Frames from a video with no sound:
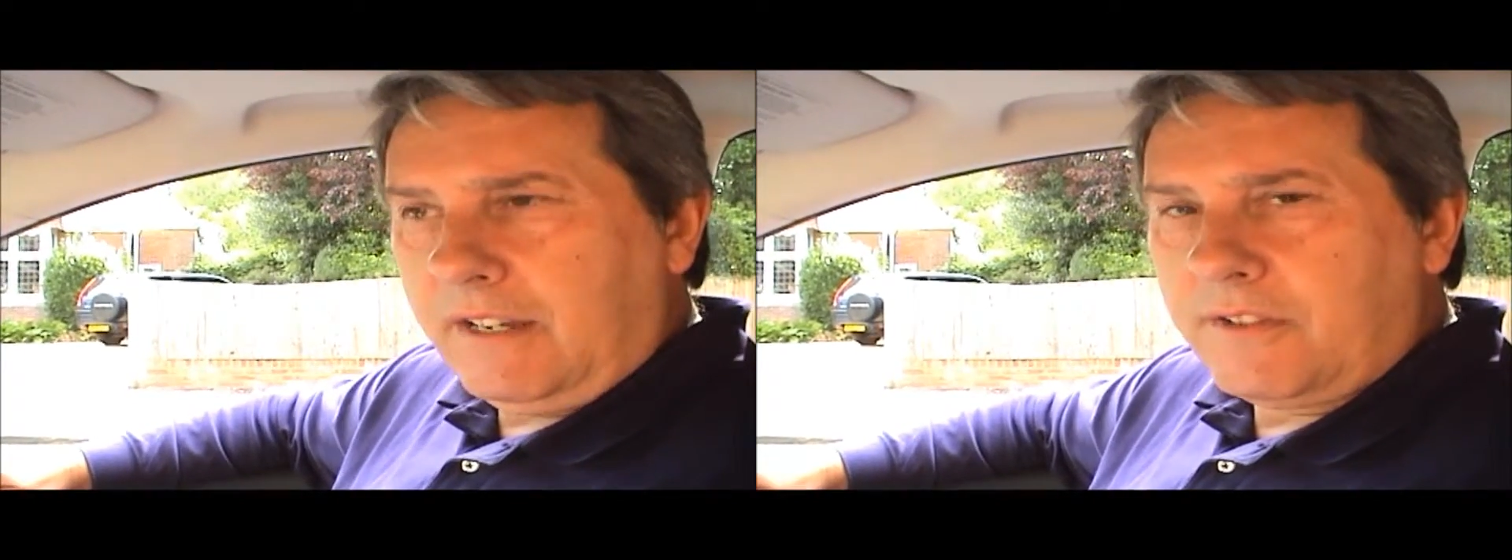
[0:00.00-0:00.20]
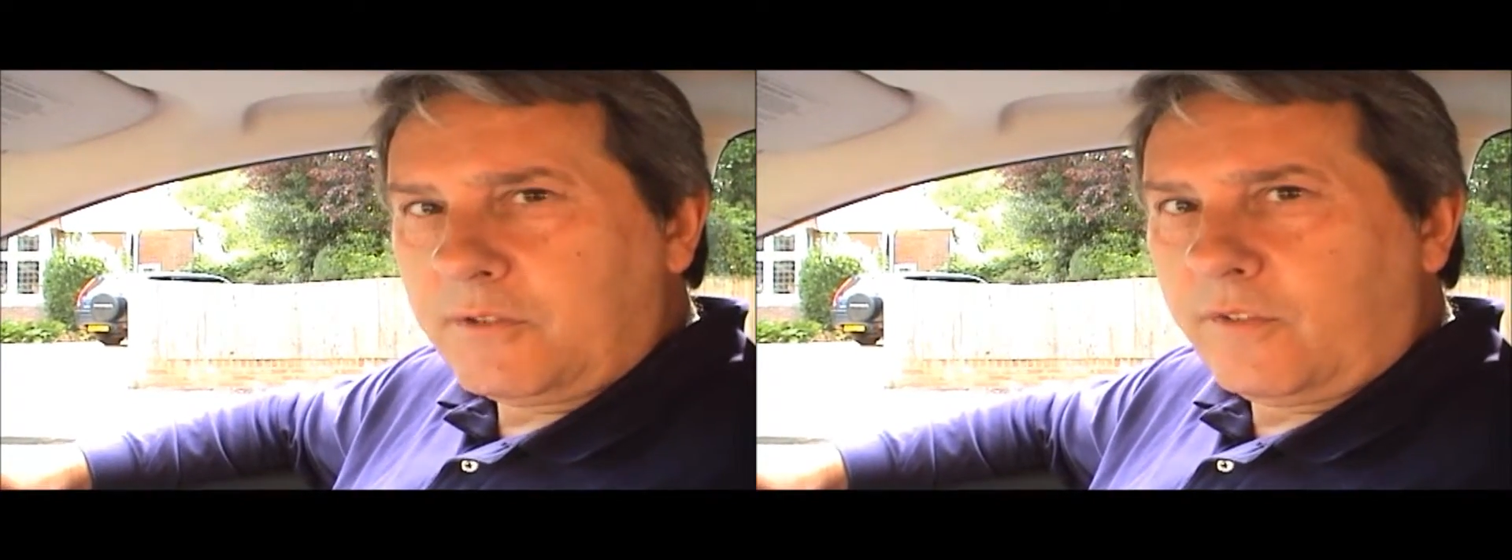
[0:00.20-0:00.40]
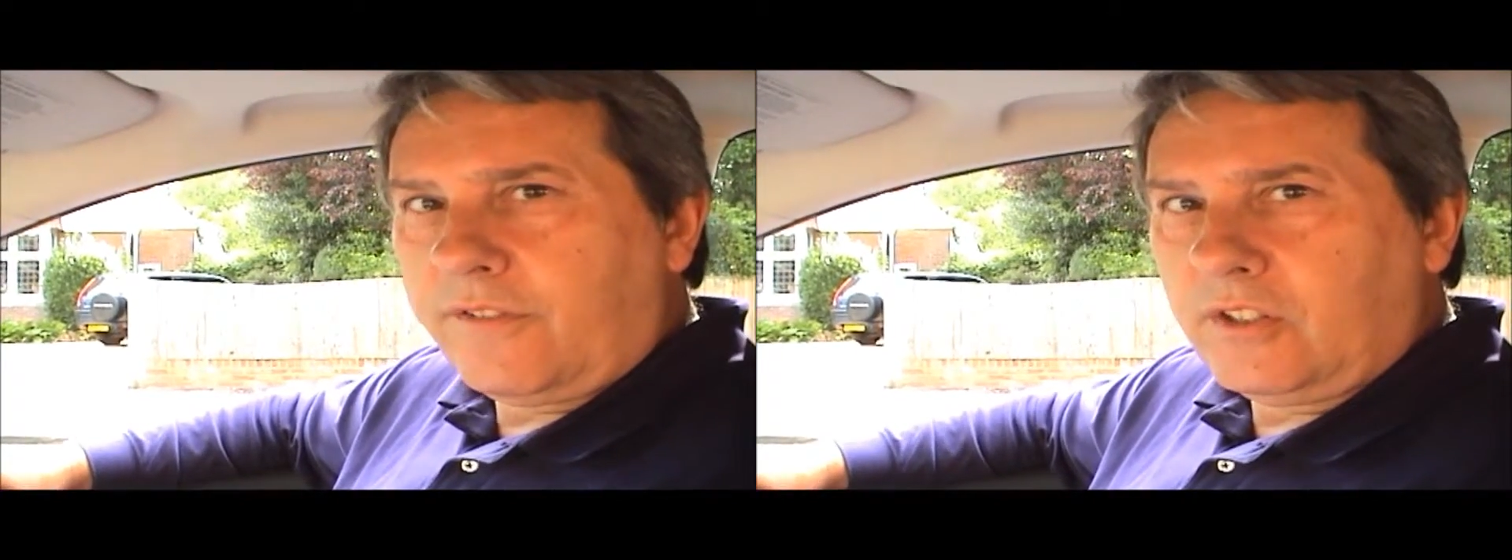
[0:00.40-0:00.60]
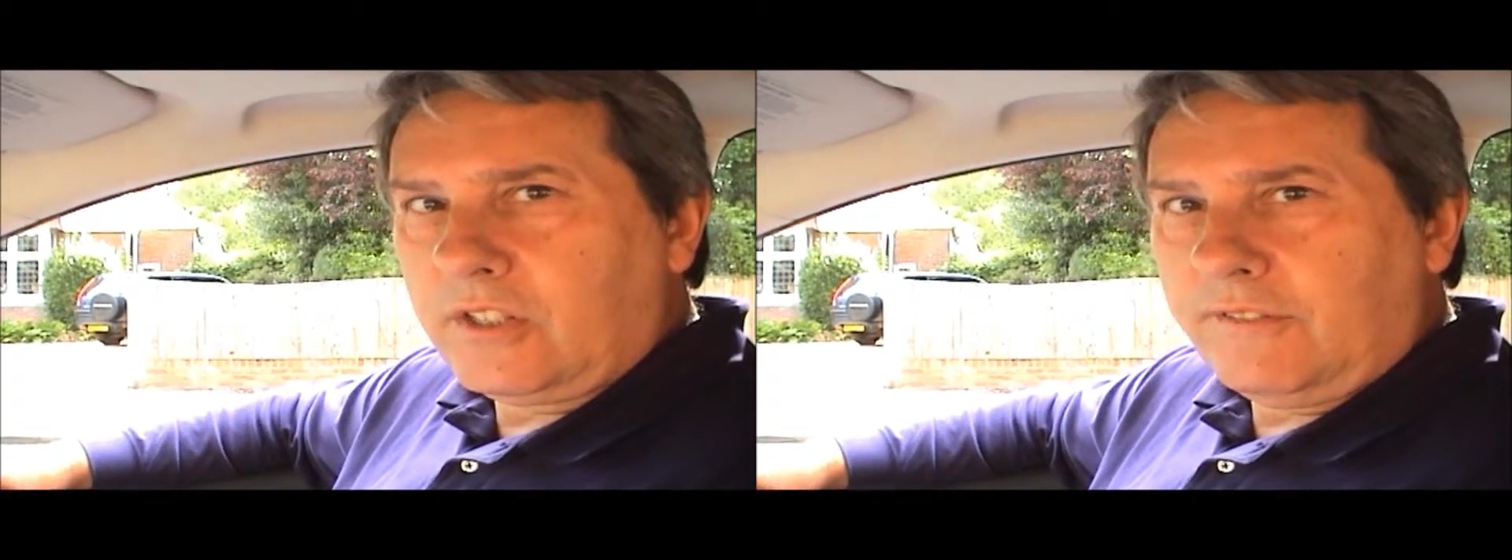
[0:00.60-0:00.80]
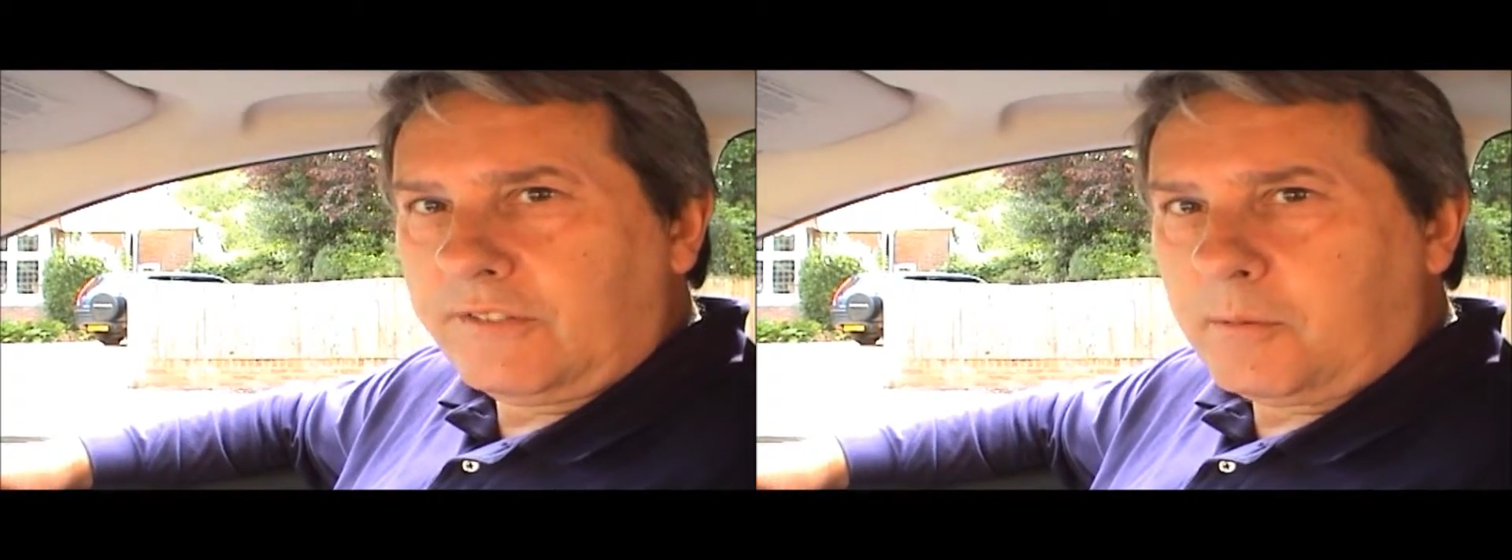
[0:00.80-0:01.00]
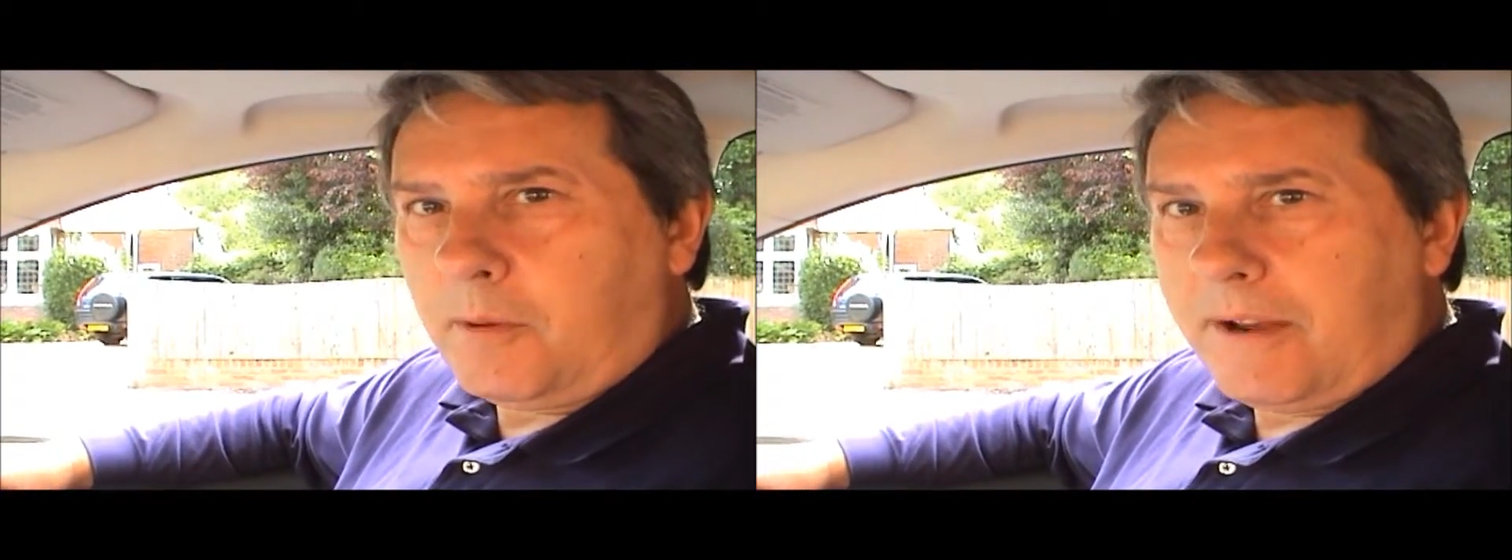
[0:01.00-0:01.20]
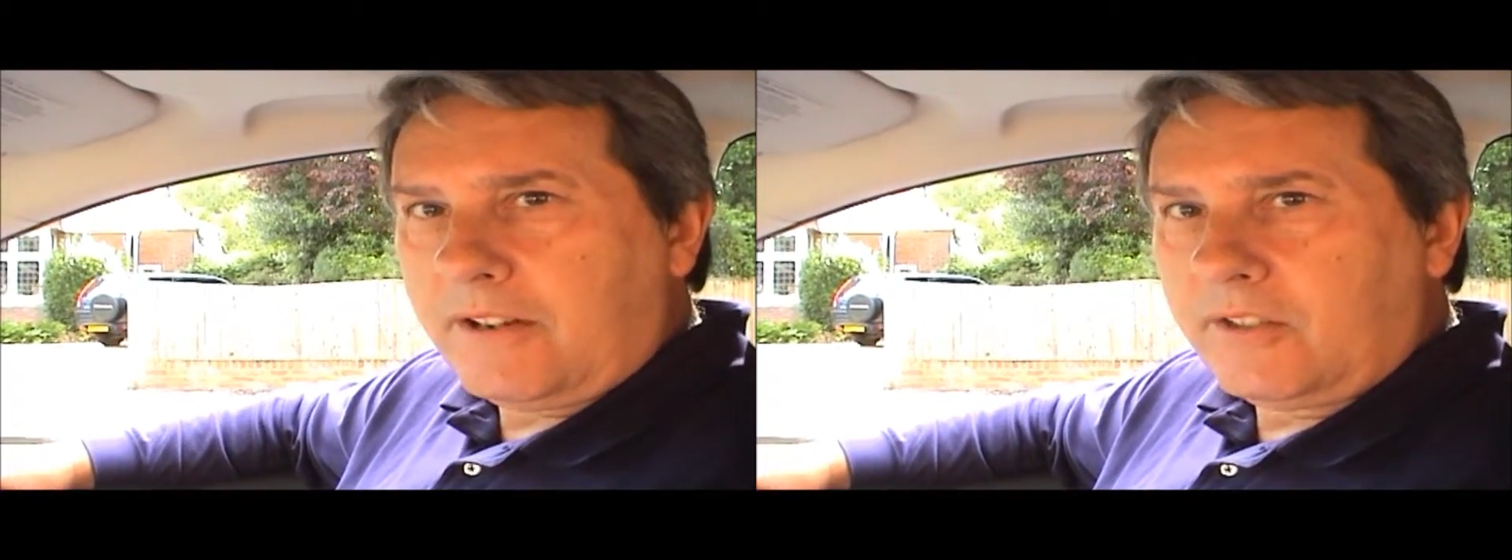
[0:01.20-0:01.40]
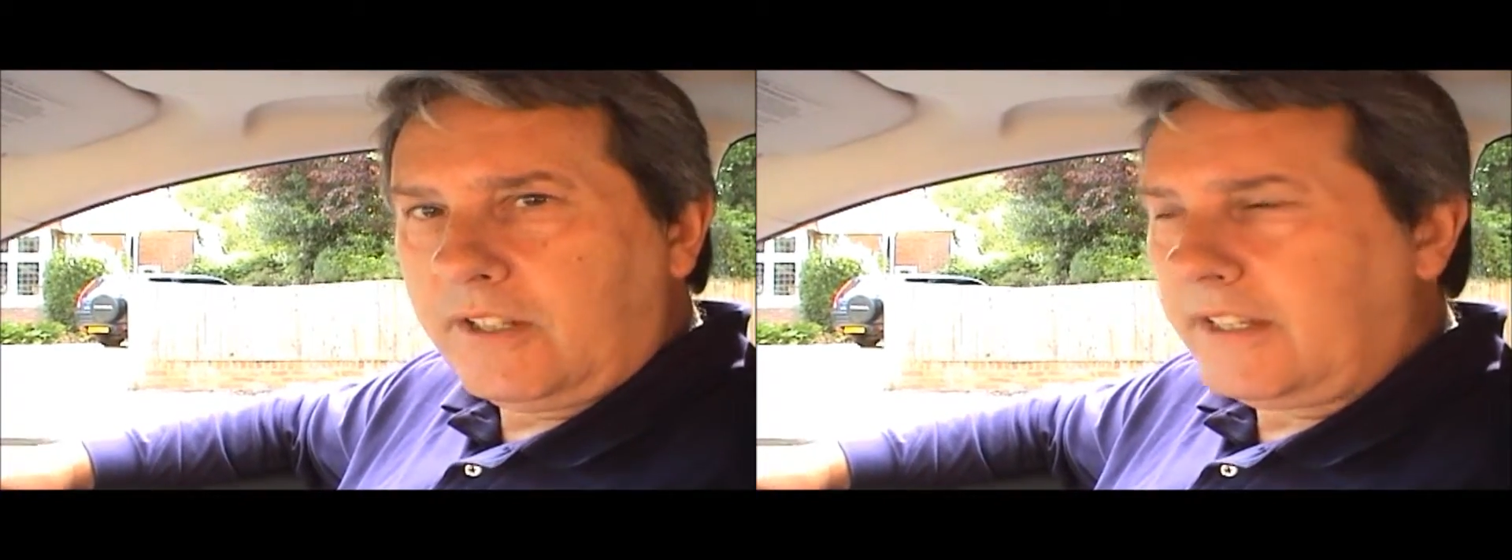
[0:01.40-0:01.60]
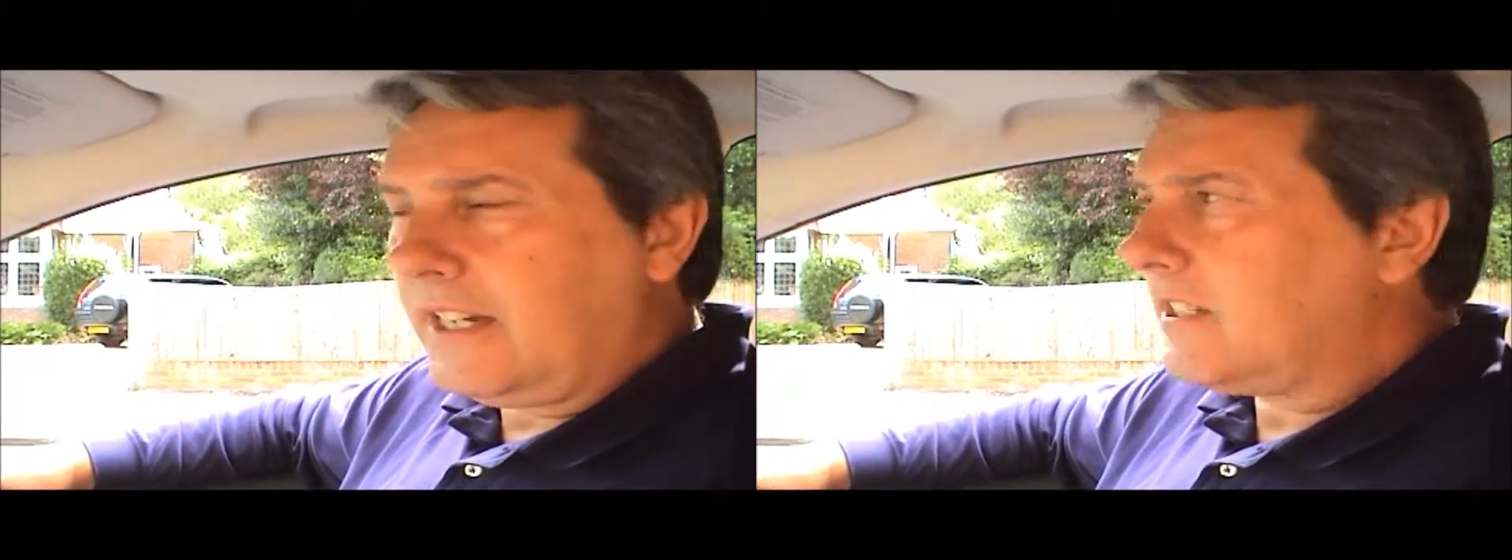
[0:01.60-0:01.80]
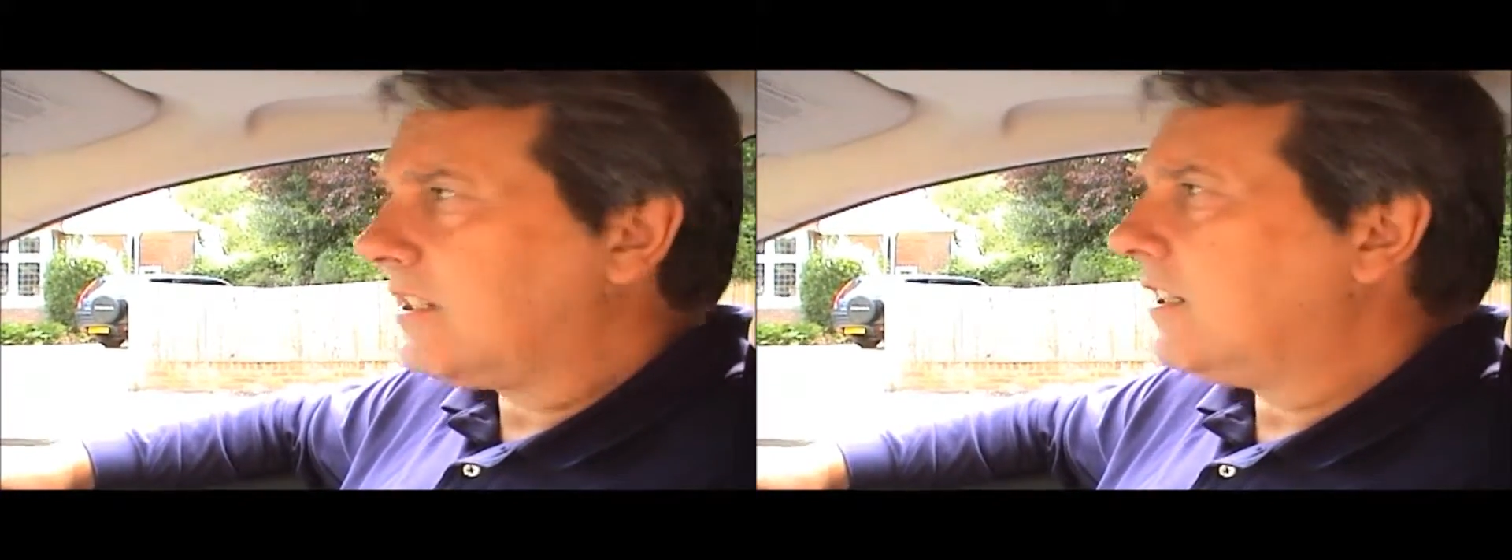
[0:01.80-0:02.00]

of us would feel comfortable about doing that.